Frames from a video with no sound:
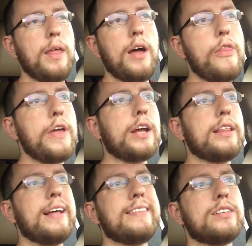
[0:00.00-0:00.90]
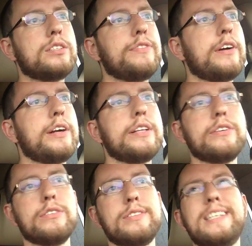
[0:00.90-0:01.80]
I think that there's very
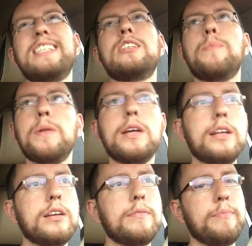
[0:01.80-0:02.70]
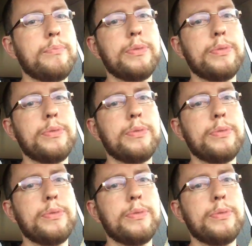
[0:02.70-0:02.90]
little discipline